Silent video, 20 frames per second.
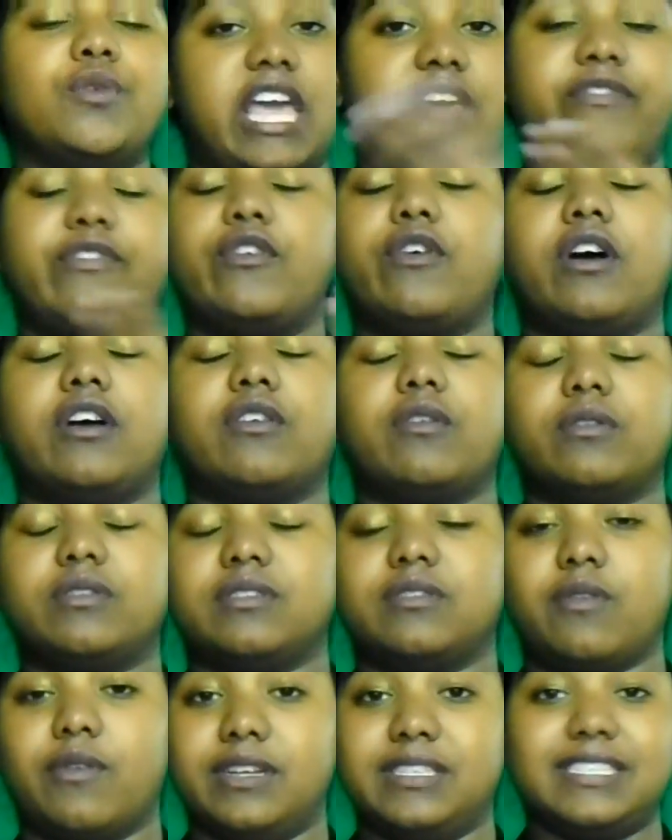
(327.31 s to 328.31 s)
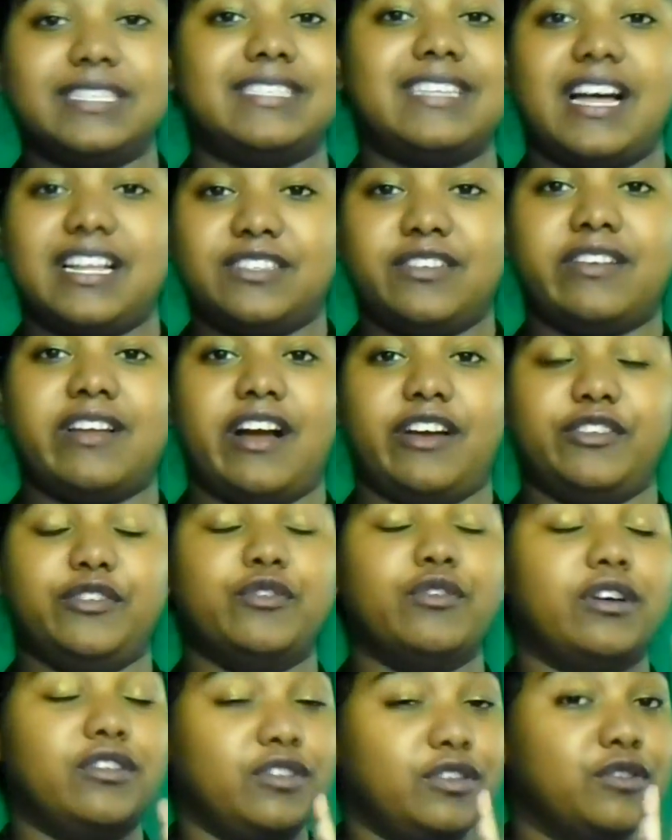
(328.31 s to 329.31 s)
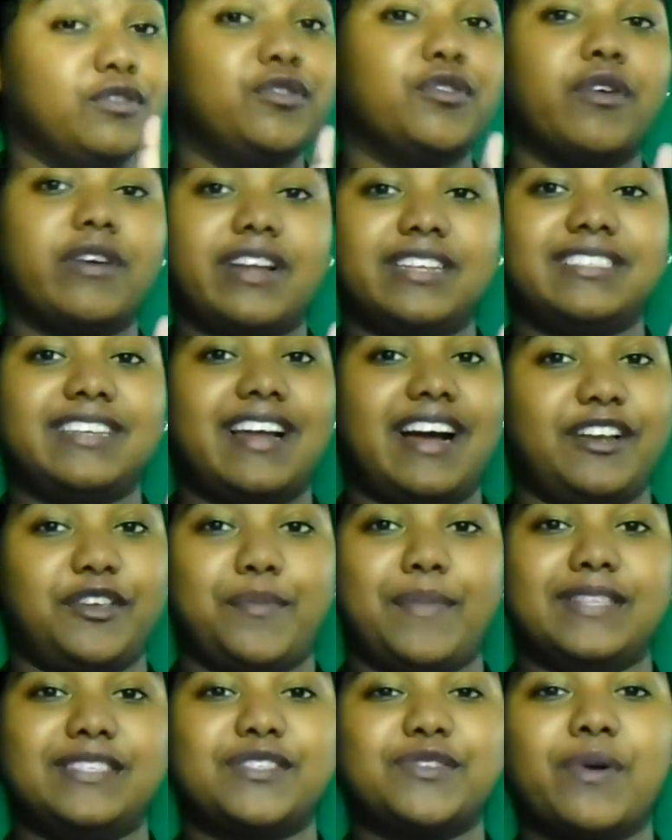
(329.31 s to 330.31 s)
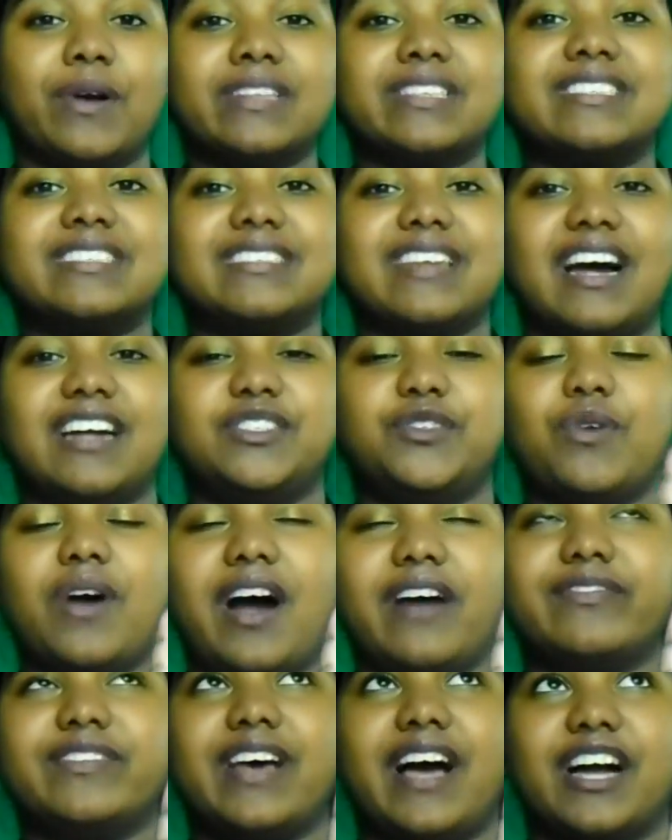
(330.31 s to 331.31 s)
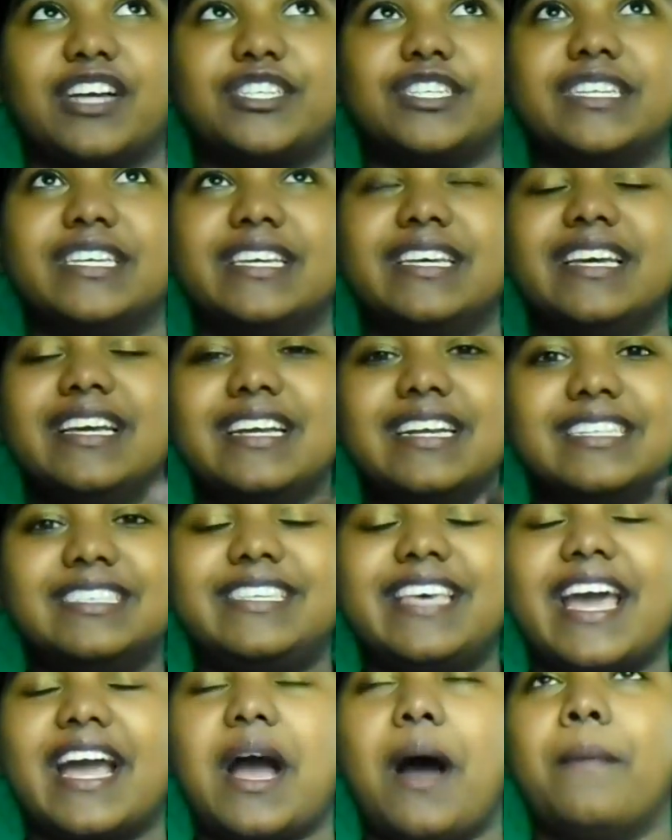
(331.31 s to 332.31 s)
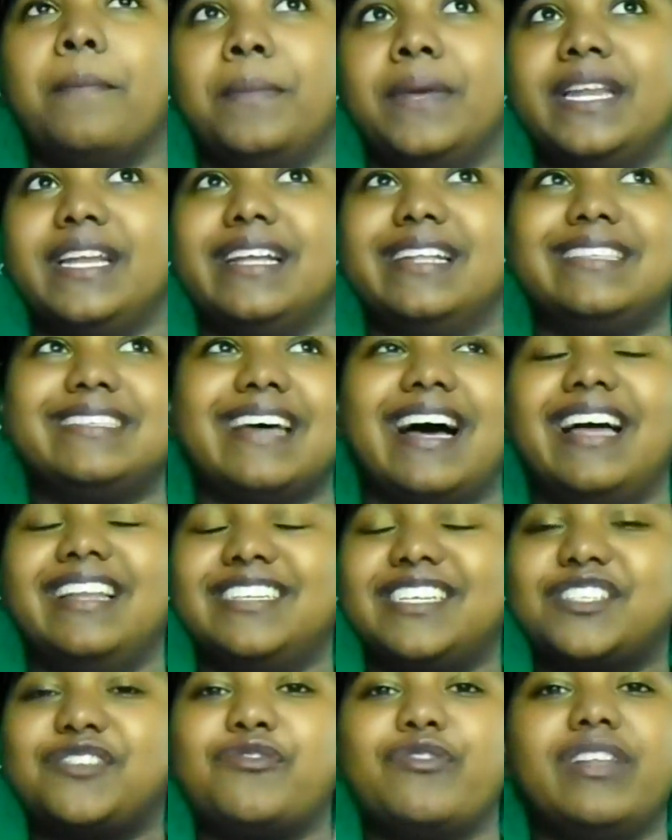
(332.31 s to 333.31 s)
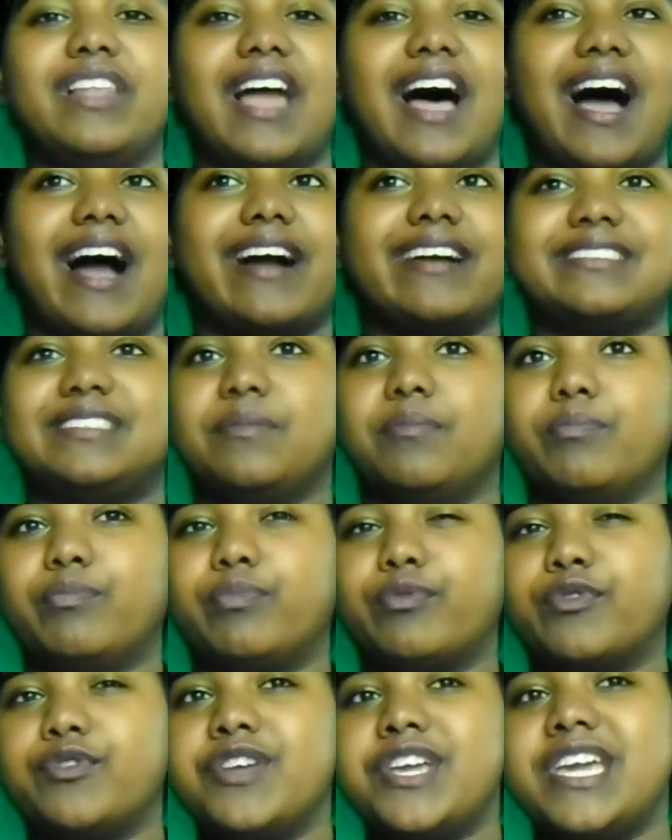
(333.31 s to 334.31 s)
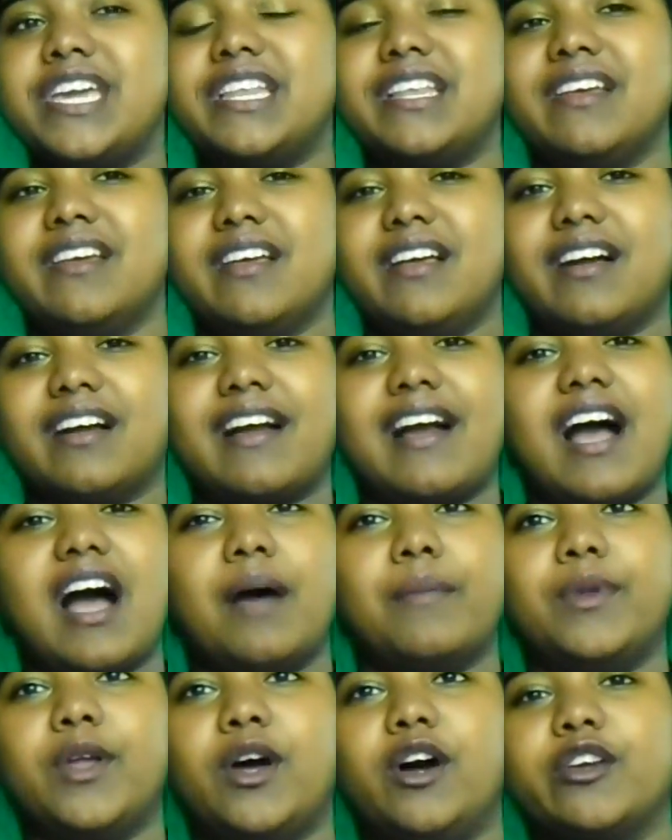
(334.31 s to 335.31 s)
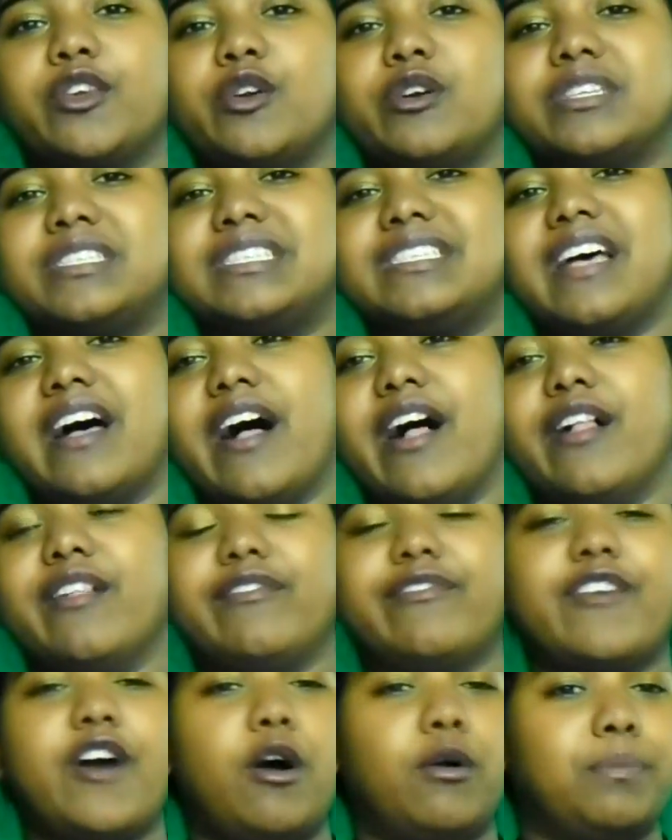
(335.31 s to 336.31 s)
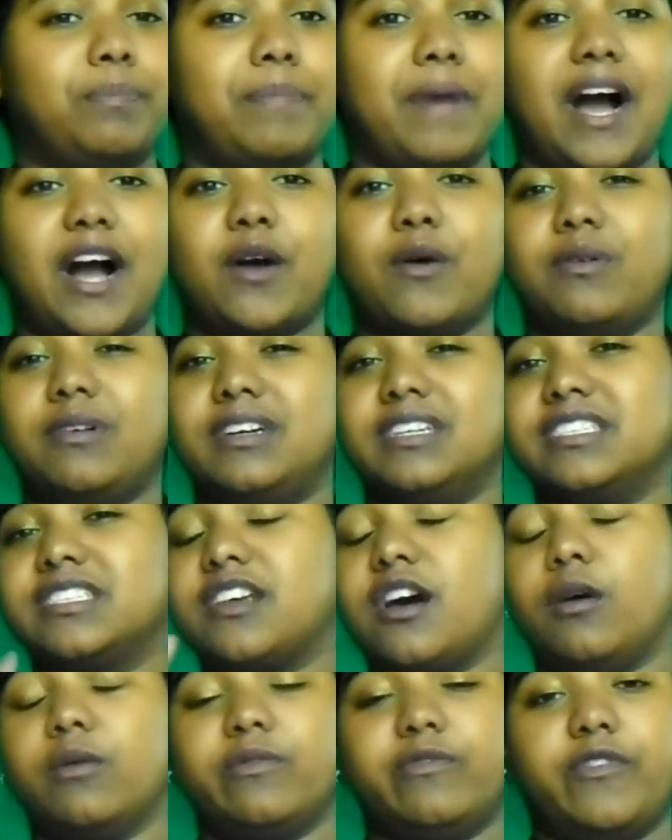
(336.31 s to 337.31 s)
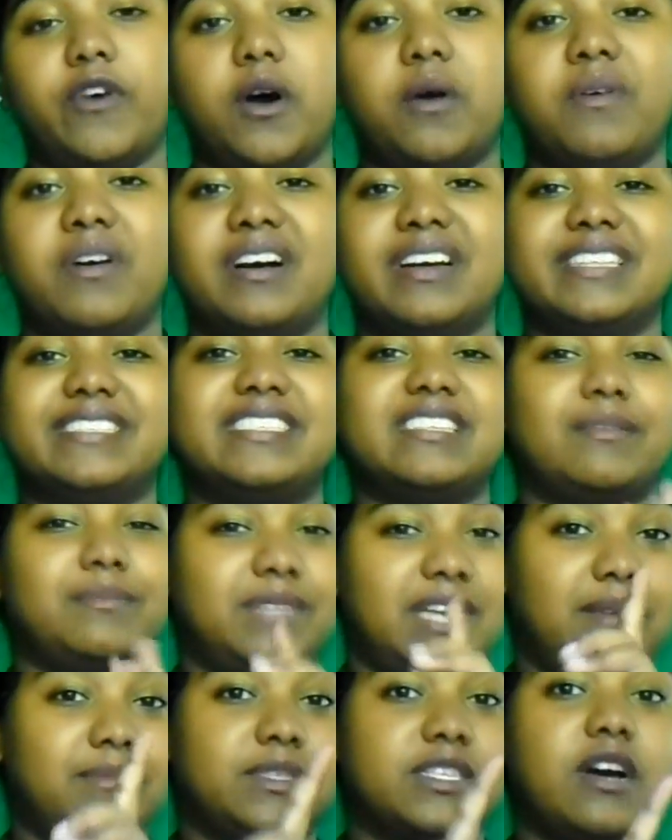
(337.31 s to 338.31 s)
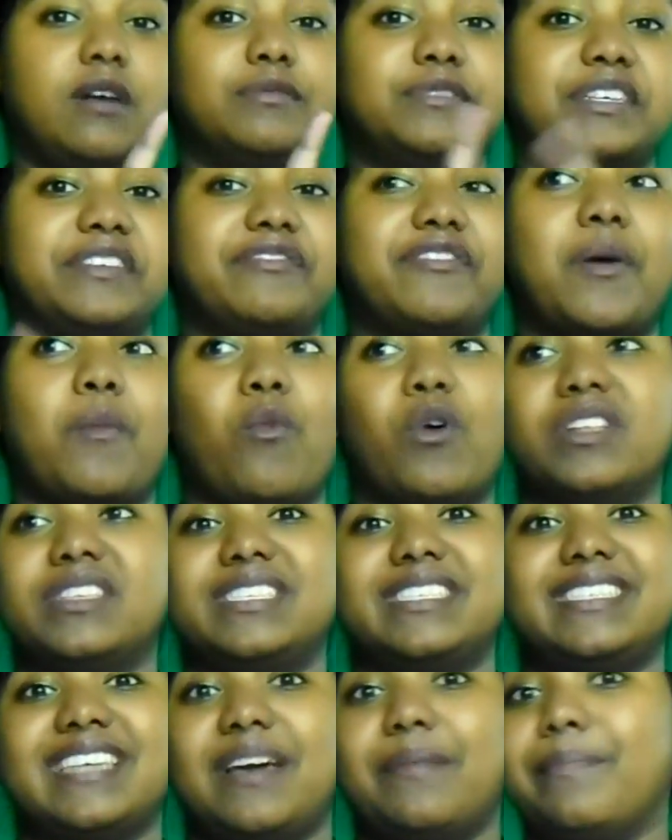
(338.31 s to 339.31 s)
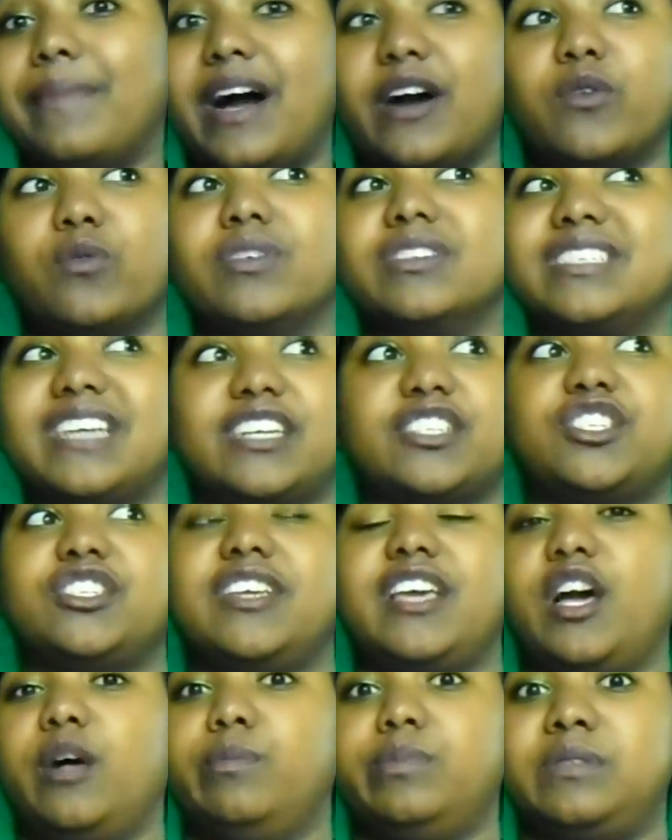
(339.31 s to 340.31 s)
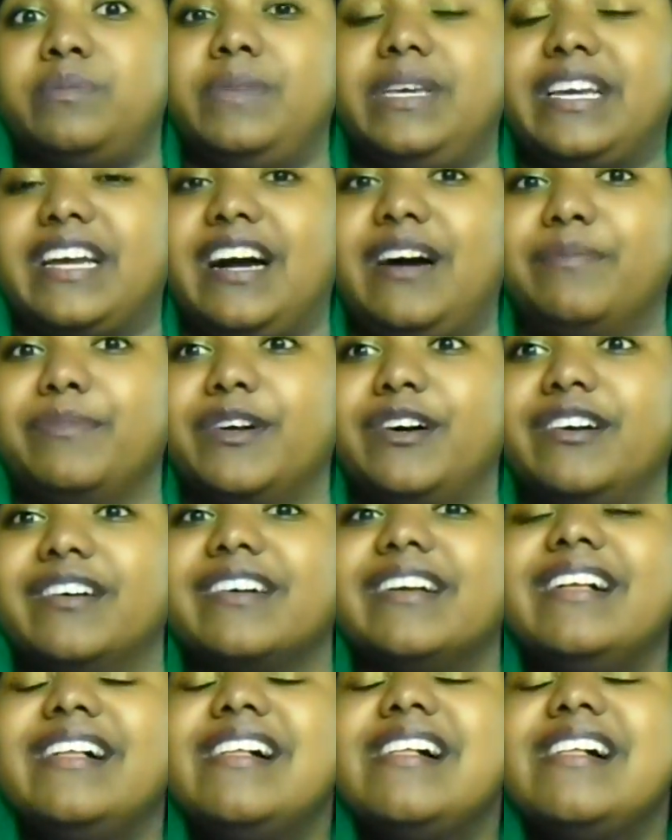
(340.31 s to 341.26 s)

If you are going to start an argument, you know that an argument is going to start. You have to actually take a minute and just relax, breathe, calm down yourself, count backwards, count forward. Sometimes counting from 1 to 10 backwards actually helps me calm down.